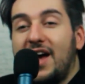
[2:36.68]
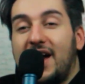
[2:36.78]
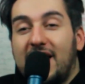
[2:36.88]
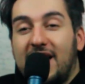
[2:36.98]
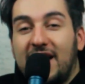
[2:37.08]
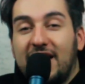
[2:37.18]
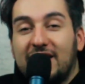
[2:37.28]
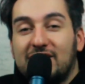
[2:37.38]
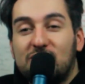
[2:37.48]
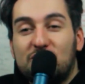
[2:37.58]

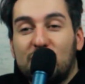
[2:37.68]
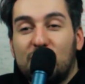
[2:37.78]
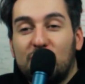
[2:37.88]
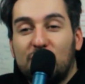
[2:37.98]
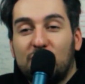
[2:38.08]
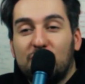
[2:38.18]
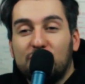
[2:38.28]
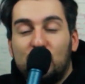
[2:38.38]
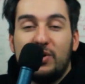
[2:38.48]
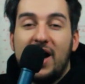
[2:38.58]
And
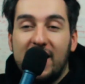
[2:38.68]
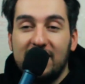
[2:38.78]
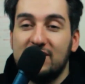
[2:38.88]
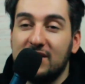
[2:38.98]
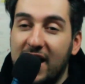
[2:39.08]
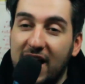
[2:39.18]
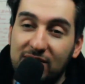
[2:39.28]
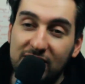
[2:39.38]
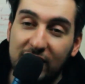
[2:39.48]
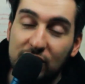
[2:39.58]
so, to be honest, I
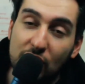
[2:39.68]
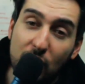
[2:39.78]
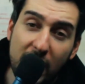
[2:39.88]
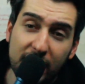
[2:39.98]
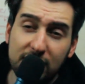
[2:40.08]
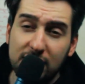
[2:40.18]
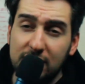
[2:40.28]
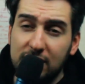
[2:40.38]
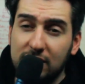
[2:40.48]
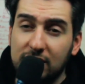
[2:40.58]
have like no
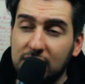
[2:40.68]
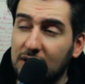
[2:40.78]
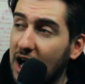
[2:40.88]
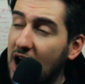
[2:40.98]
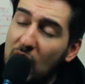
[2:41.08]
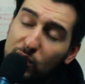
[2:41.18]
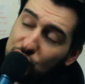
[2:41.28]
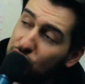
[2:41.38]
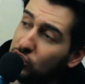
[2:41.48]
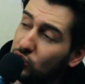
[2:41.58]
idea how I
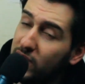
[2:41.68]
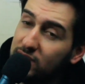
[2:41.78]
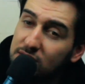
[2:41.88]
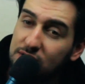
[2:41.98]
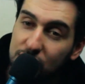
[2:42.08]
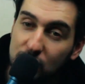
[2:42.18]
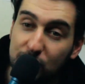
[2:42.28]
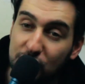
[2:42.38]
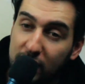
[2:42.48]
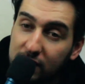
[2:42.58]
should create this
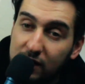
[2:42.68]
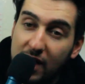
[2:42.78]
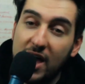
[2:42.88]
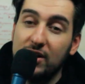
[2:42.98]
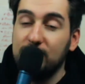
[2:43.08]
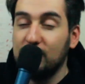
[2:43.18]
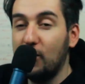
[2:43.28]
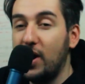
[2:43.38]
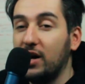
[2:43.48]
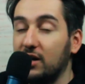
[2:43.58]
YouTube channel. I have
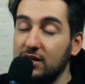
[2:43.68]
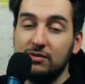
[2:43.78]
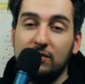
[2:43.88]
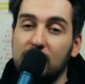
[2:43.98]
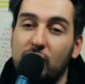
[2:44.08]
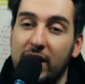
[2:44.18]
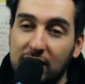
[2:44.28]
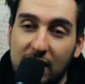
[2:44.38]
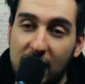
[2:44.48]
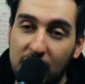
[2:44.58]
no, even
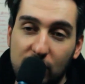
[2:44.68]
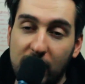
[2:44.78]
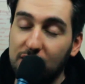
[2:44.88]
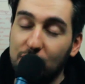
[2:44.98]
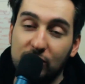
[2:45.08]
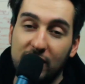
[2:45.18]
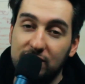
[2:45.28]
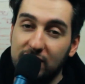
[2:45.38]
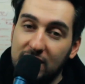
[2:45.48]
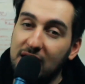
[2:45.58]
right now, I don't
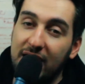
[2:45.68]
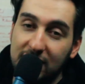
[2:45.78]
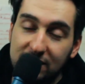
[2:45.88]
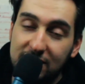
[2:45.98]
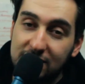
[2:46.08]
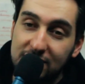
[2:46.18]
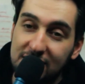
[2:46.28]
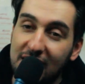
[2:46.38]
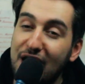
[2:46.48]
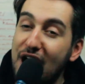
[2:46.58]
have any
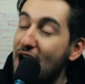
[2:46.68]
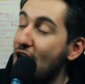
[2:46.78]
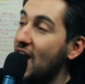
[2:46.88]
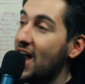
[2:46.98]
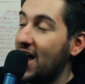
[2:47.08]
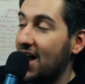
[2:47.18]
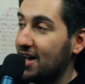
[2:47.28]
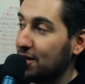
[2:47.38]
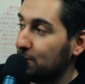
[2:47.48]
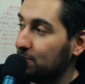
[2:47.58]
ideas.
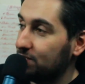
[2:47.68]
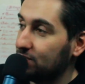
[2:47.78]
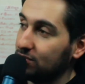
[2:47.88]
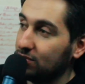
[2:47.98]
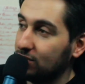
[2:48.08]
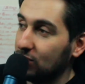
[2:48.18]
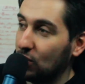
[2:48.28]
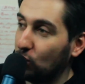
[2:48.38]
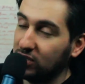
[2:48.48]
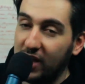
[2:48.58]
Um,
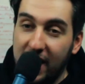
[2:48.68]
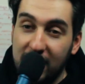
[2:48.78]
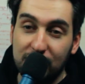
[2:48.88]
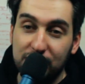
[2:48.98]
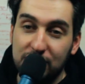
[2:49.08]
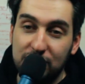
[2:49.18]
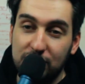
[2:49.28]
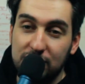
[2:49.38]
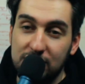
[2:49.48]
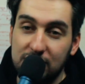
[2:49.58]
what kind of
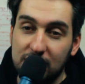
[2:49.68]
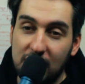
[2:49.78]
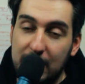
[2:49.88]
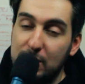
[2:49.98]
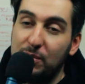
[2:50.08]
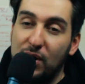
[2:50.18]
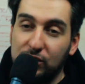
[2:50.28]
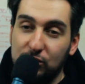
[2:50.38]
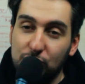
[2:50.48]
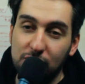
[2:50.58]
videos I'm
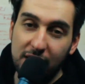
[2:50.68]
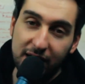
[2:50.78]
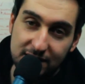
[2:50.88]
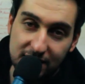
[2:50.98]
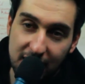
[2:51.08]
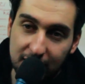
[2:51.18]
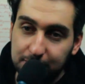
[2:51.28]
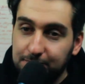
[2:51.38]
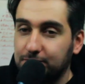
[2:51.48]
about to do the next time.